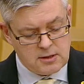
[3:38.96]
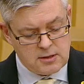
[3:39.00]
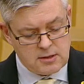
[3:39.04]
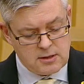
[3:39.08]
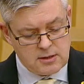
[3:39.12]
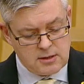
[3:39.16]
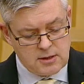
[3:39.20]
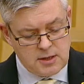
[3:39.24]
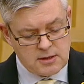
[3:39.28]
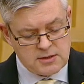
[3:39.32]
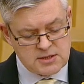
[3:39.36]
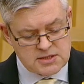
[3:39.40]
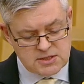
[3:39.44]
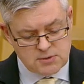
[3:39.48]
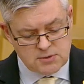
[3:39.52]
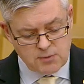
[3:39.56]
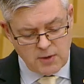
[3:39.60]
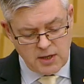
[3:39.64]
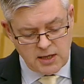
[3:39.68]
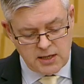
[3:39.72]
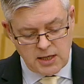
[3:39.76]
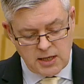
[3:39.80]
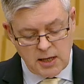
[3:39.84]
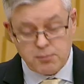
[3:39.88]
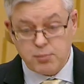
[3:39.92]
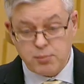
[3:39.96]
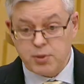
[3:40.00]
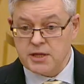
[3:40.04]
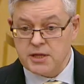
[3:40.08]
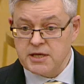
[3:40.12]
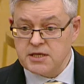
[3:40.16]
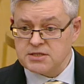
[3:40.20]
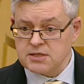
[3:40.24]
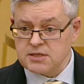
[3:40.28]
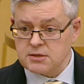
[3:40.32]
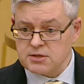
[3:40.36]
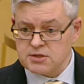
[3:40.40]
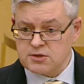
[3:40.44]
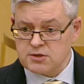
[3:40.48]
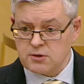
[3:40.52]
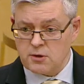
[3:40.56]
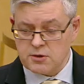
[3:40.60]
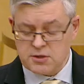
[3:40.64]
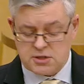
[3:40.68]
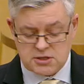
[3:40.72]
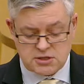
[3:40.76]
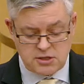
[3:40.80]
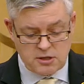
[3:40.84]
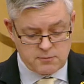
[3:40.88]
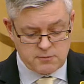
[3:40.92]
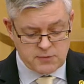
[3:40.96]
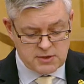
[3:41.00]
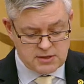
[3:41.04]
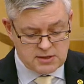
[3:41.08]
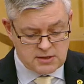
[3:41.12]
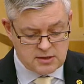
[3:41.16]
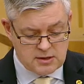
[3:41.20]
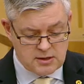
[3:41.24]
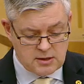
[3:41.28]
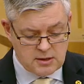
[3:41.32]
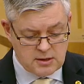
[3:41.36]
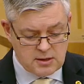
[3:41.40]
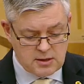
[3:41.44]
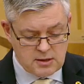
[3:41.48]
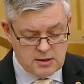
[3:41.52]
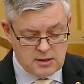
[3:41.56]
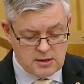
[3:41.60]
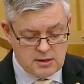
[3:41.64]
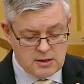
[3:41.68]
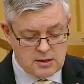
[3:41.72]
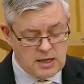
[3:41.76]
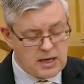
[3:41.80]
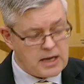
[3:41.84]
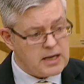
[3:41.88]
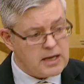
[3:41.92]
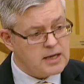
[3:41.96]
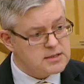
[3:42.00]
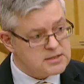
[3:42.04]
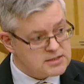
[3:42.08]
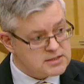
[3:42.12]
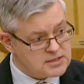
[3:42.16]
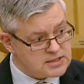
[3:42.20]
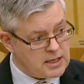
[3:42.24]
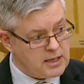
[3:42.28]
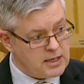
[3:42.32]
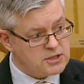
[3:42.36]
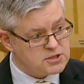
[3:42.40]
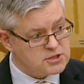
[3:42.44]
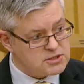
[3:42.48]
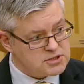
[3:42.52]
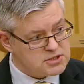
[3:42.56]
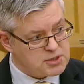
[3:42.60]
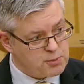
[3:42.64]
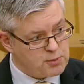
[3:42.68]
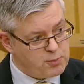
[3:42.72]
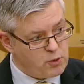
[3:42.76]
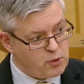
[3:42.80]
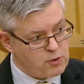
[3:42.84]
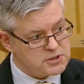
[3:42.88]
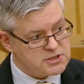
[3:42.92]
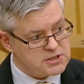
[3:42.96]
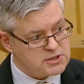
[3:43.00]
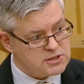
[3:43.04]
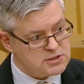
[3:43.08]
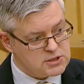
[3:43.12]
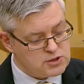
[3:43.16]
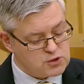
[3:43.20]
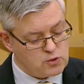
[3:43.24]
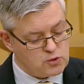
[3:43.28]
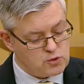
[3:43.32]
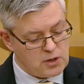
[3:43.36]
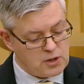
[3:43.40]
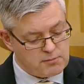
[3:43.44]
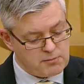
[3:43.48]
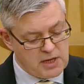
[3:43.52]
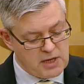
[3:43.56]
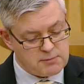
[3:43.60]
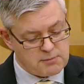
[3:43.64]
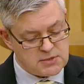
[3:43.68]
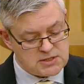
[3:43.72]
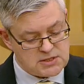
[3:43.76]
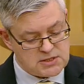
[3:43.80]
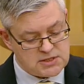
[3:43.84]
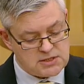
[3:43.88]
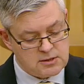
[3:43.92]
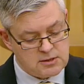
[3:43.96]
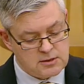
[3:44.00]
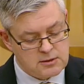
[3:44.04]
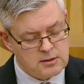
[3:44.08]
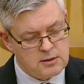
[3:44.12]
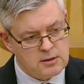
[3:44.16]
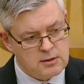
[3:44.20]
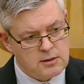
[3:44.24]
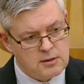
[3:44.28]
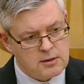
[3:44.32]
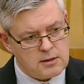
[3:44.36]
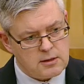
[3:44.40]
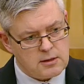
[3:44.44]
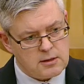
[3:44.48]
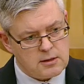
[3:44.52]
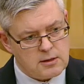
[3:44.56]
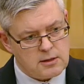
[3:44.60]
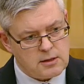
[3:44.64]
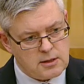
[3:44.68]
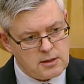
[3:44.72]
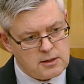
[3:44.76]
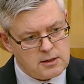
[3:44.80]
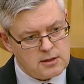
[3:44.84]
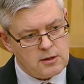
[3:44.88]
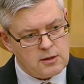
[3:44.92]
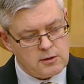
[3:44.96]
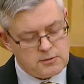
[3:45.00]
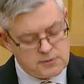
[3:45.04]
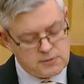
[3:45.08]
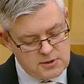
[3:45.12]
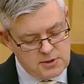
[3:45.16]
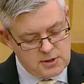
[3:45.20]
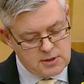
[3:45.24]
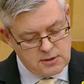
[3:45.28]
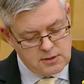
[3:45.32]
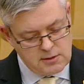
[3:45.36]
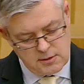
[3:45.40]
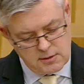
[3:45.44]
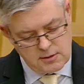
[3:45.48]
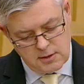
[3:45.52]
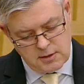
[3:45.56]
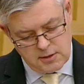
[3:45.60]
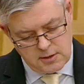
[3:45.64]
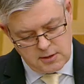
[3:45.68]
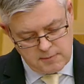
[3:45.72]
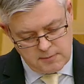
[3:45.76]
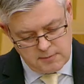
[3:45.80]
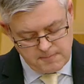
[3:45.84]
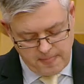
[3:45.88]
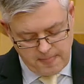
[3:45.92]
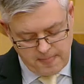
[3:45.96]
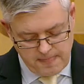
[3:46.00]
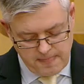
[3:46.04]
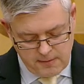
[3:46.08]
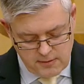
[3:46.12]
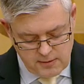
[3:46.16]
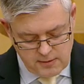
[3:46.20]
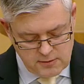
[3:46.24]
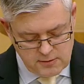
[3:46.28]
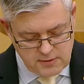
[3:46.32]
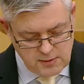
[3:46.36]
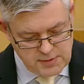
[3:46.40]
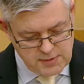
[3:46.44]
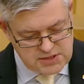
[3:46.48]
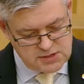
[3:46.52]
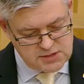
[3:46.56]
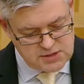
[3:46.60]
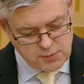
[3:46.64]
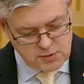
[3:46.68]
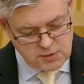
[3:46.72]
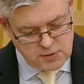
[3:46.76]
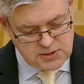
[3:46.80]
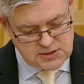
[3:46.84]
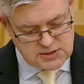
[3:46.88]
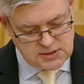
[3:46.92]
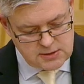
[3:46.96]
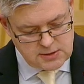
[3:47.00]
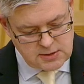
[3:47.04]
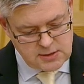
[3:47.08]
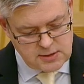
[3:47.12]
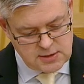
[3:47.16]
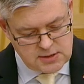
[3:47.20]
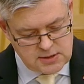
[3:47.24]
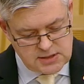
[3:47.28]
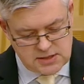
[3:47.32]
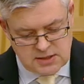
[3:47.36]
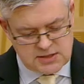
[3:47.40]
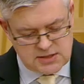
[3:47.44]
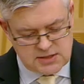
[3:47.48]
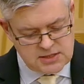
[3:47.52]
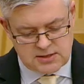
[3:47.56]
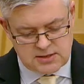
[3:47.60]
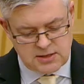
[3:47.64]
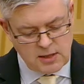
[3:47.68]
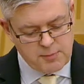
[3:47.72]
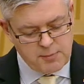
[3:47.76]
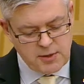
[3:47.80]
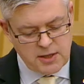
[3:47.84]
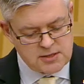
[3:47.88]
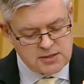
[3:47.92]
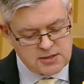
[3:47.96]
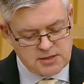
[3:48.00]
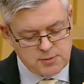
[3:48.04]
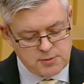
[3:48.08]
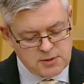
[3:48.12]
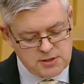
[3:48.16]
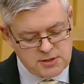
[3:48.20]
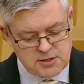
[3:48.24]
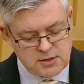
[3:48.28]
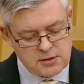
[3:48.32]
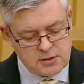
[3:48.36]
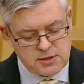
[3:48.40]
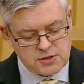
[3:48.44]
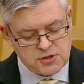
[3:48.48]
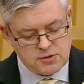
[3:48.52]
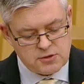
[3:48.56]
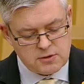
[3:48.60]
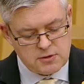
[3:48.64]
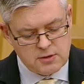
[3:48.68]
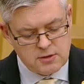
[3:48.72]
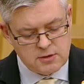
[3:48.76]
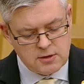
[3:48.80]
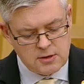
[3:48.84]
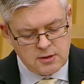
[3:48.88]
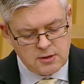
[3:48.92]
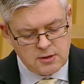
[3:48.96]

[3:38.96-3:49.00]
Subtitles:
And this is why I'm pleased that the Scottish Government is actually supporting the two amendments in the Business Bulletin. This isn't a party political issue.